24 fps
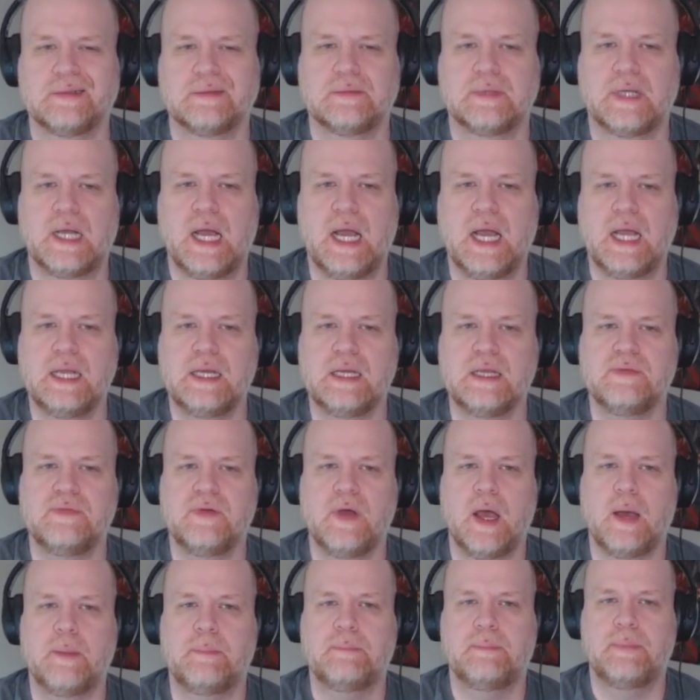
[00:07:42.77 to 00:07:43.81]
kind of
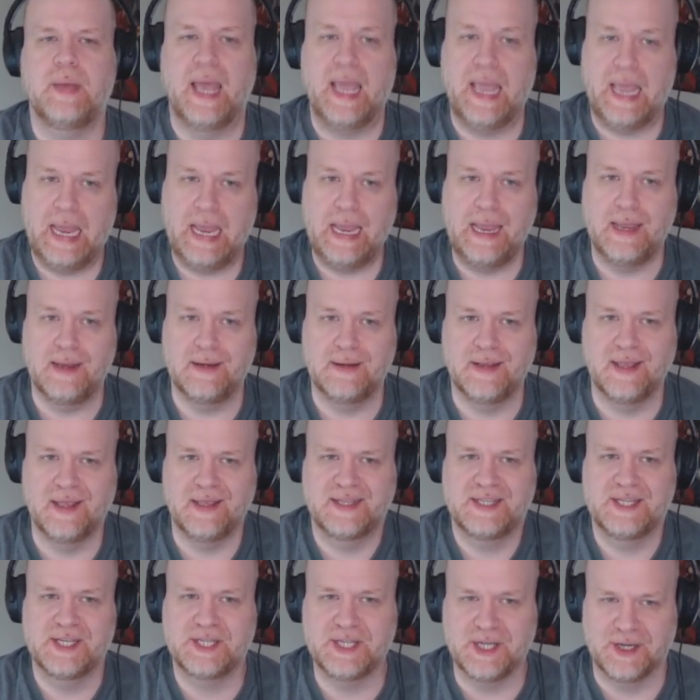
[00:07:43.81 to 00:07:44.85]
a pain
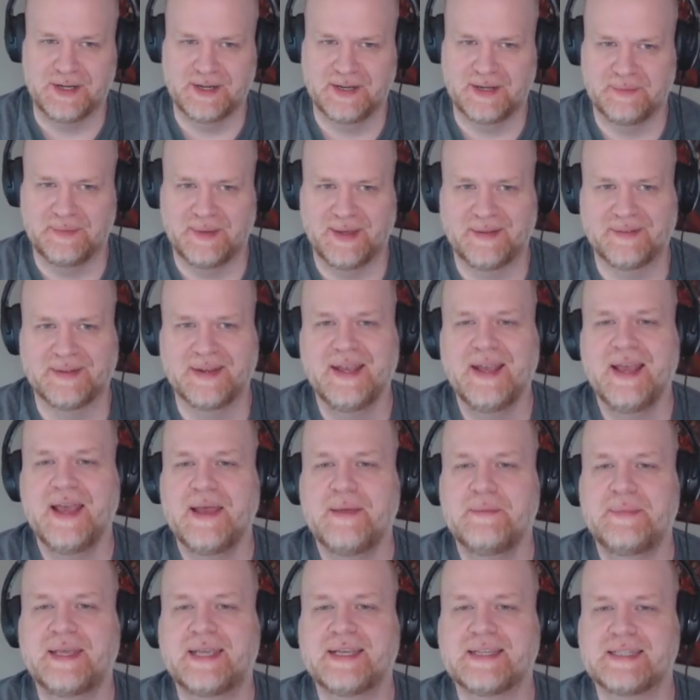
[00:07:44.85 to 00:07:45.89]
to talk about
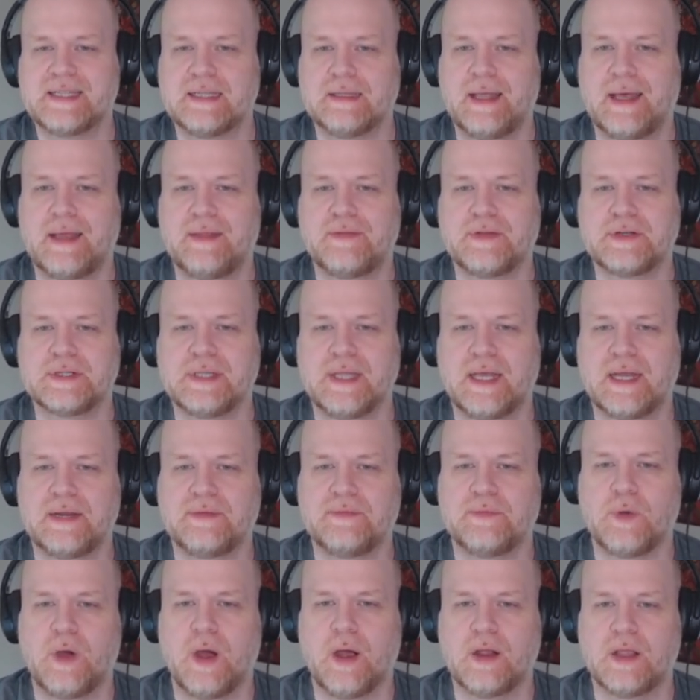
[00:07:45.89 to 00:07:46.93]
because there's a lot
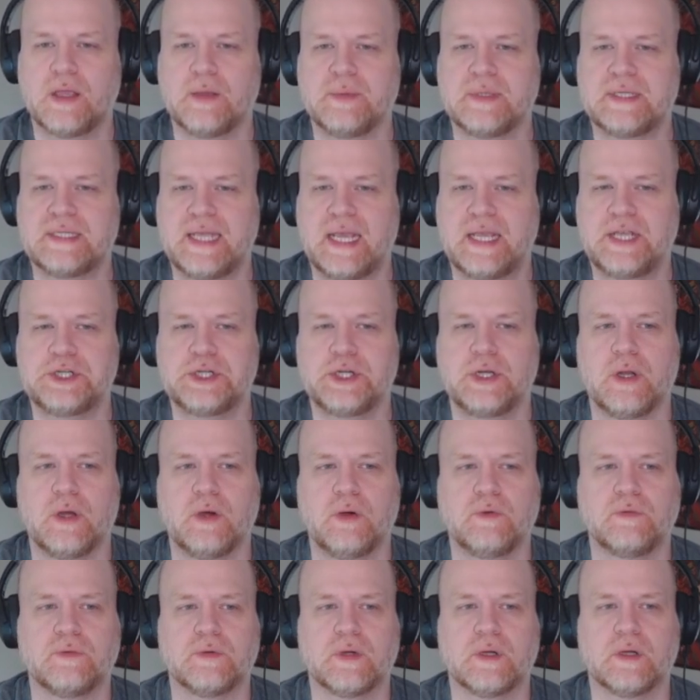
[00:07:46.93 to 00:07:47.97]
of argumentation
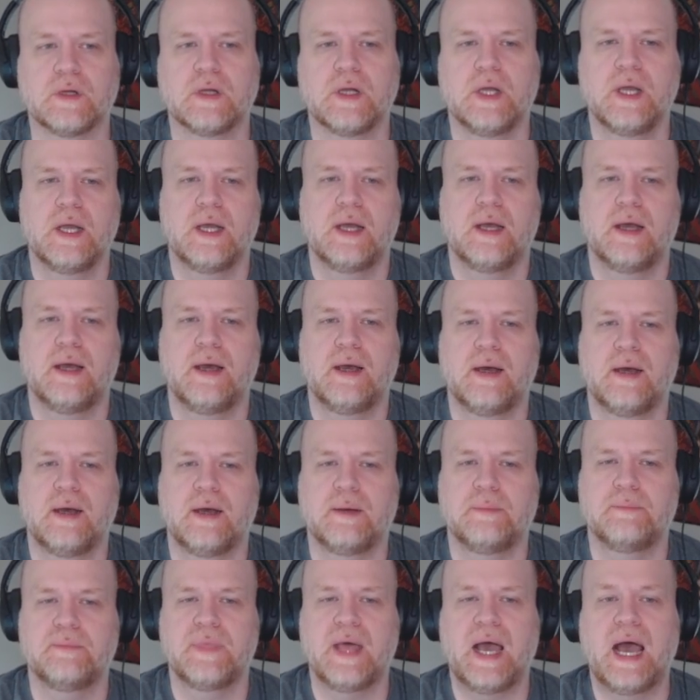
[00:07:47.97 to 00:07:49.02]
over
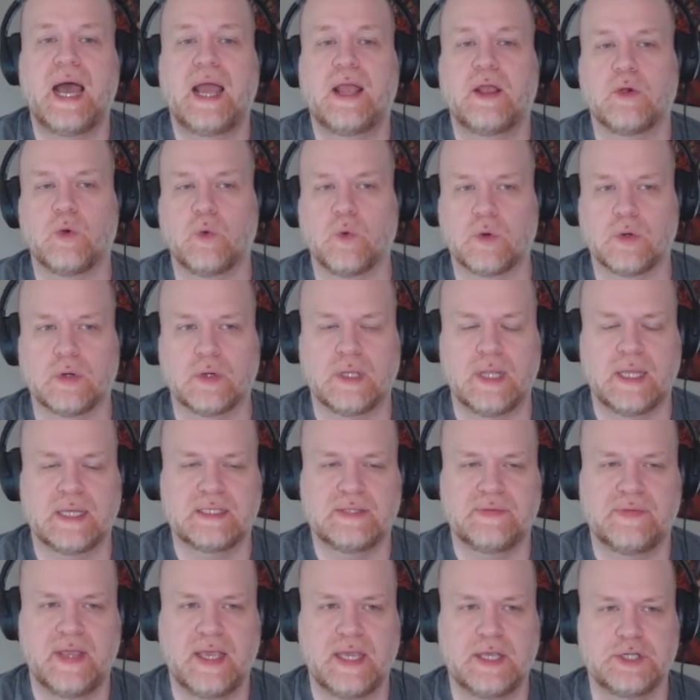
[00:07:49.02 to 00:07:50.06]
the higher order
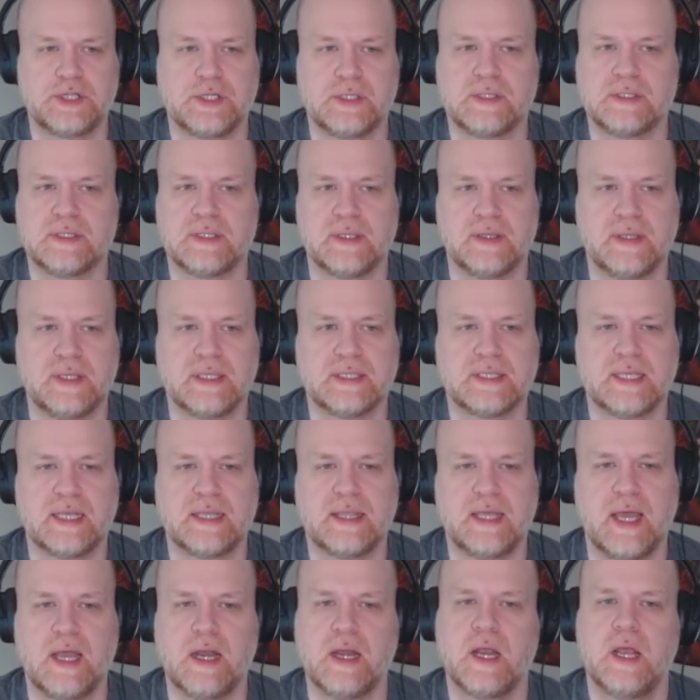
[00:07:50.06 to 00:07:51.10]
classifications and things like
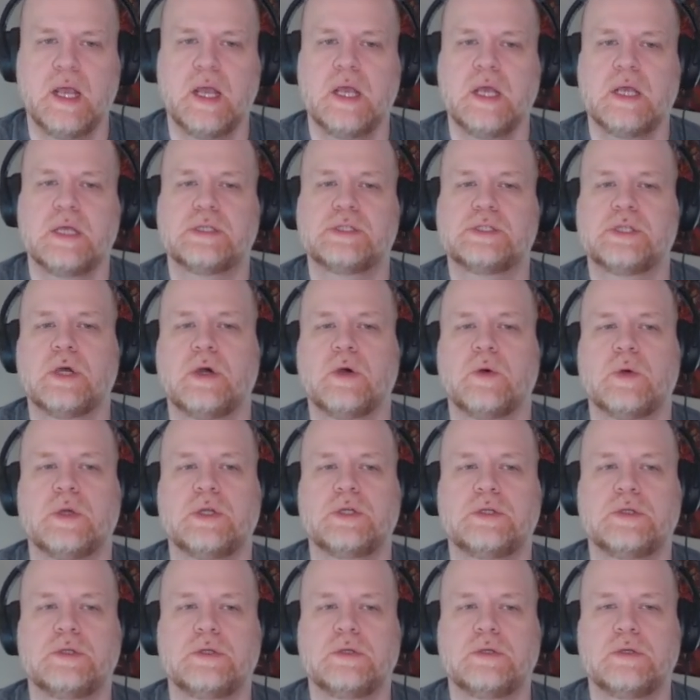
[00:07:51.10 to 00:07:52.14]
that. So